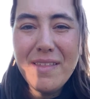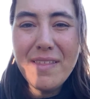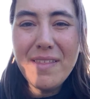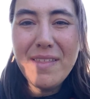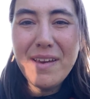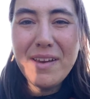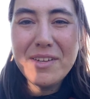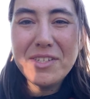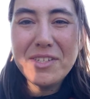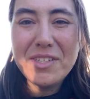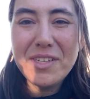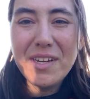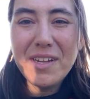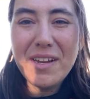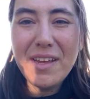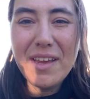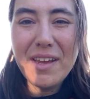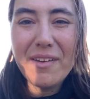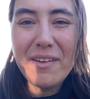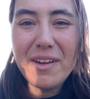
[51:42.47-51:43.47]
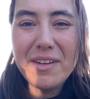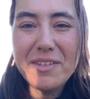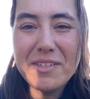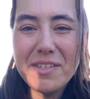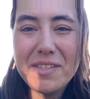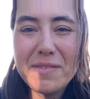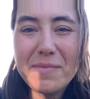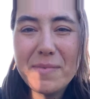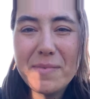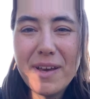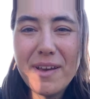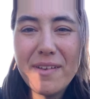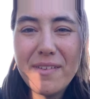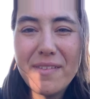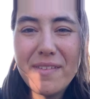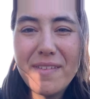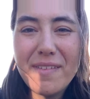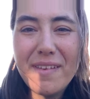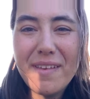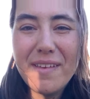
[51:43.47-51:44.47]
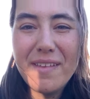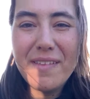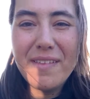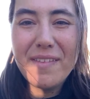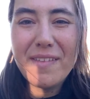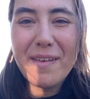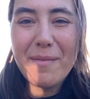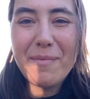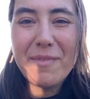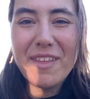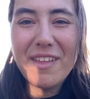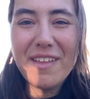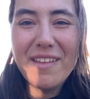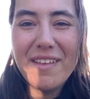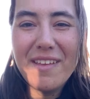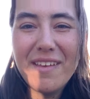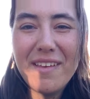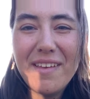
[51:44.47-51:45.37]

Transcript: There should a Crunch and Smiles something.